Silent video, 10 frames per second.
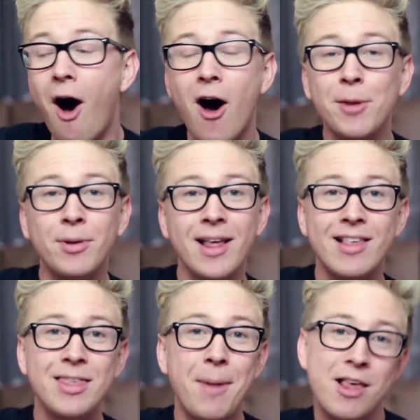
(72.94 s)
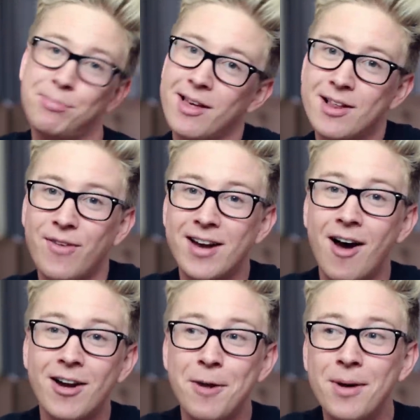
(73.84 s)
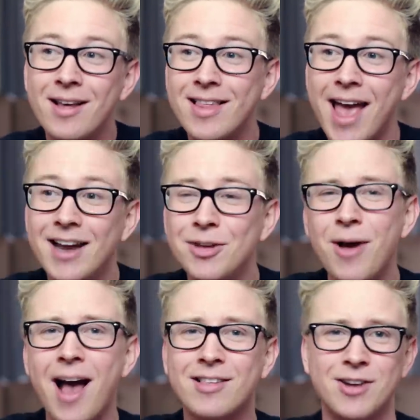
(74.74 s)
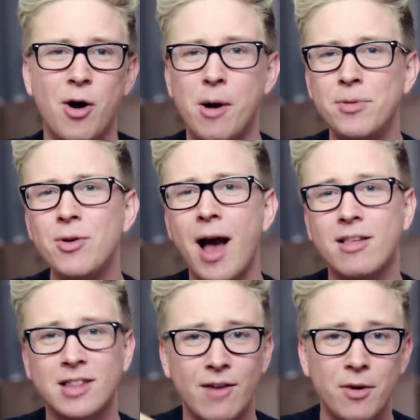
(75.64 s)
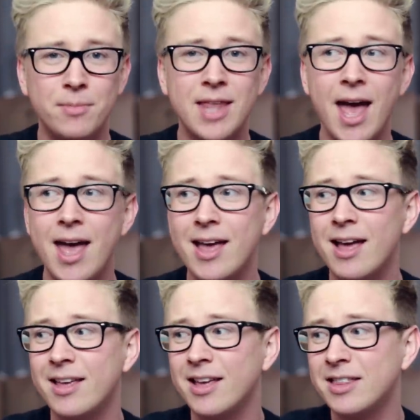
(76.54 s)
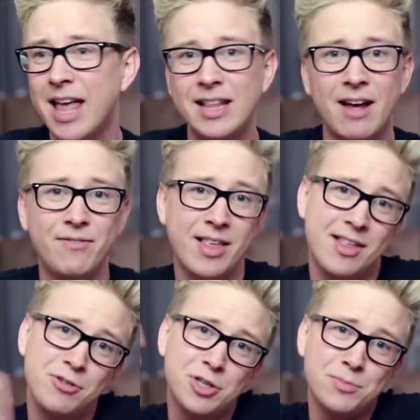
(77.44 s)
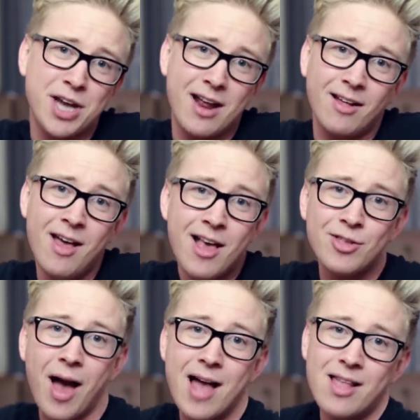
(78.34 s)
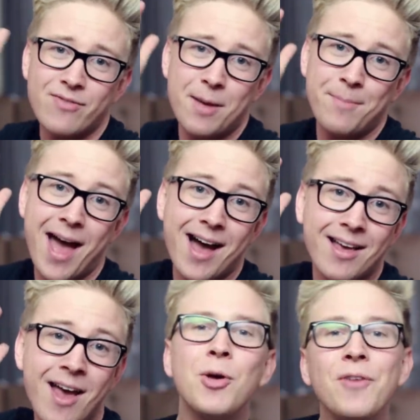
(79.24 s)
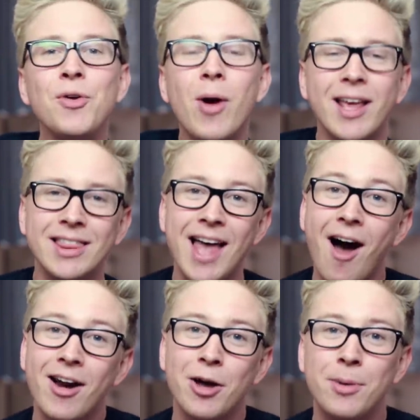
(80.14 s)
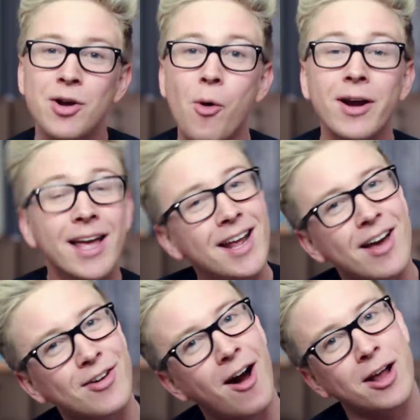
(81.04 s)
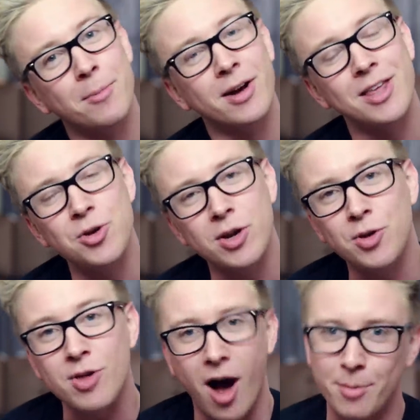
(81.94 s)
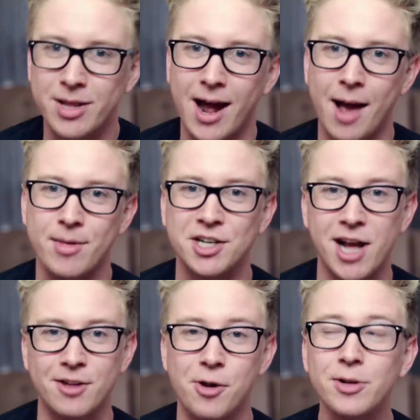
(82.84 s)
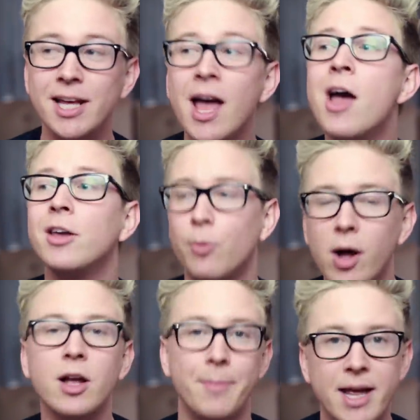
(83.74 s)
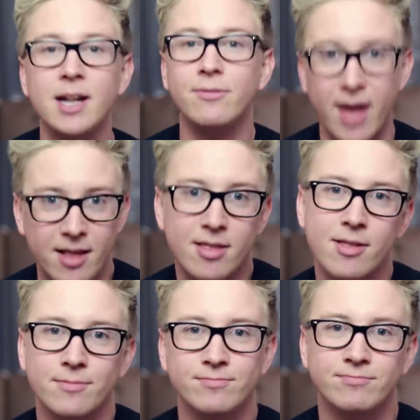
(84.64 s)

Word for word: Audible is the best place to find audiobooks, and you guys know them, you guys love them. They, they love this YouTube channel, so I love them back. So if you want to get that audiobook or any other audiobook, you can use audible.com slash Tyler Oakley. You're welcome in advance.